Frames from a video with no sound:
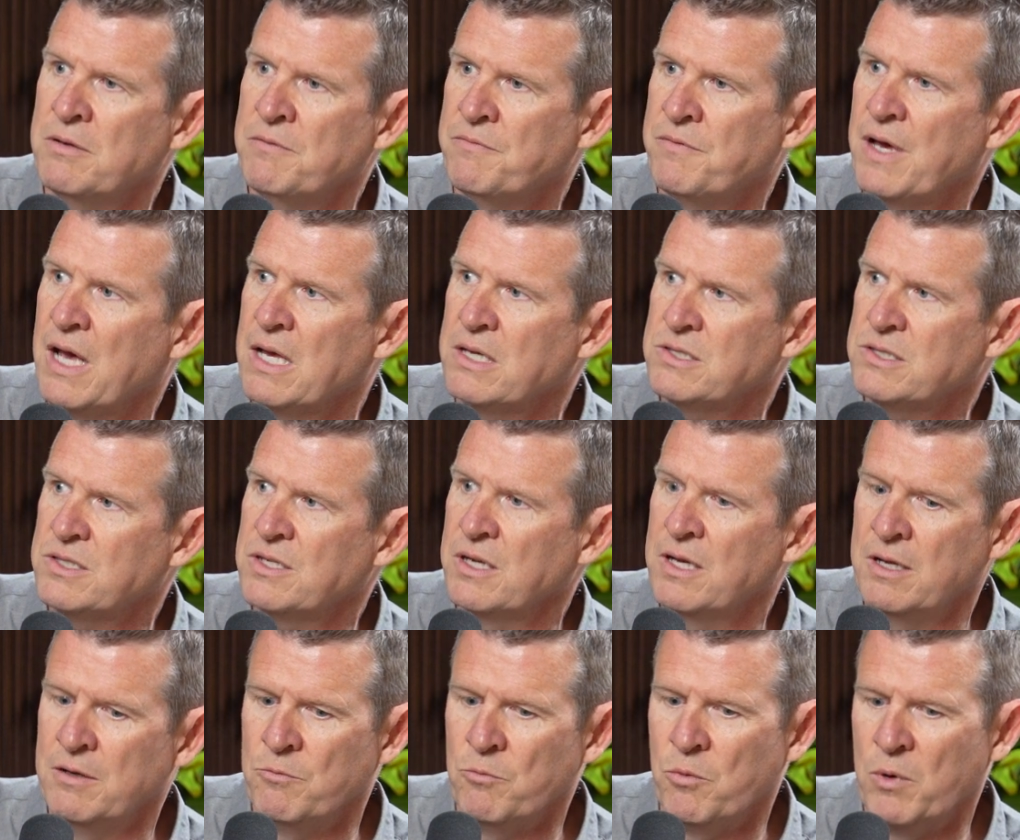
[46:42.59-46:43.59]
invest
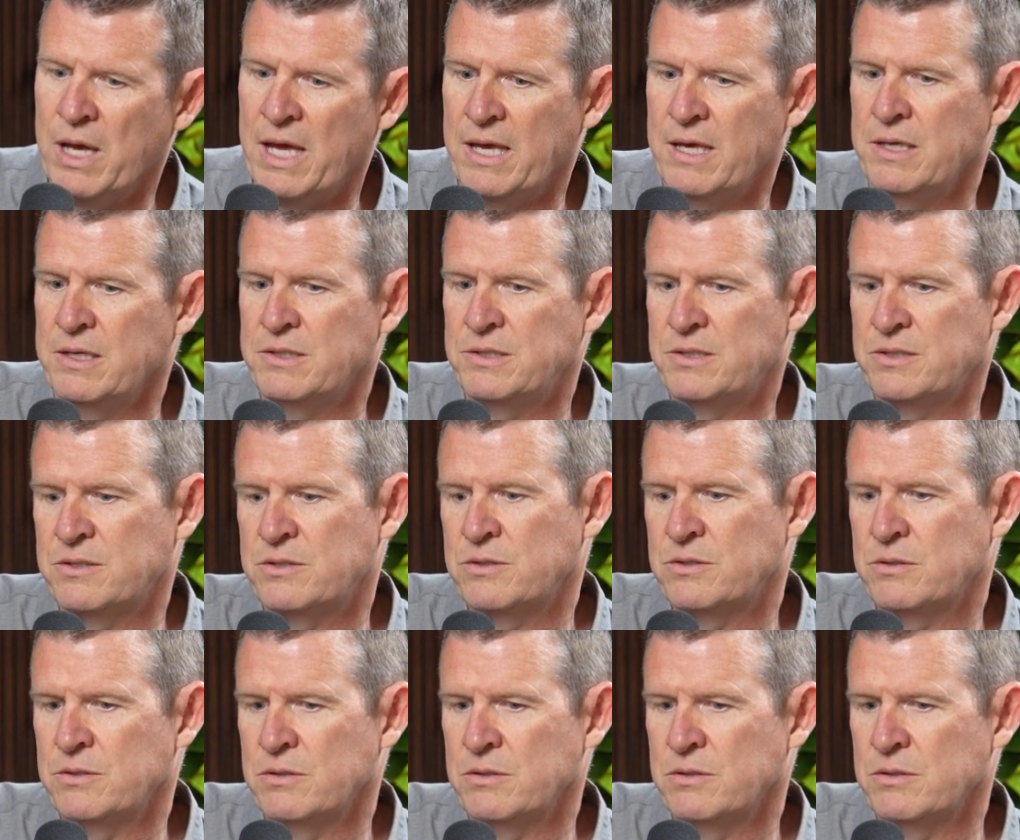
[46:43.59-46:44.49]
in ways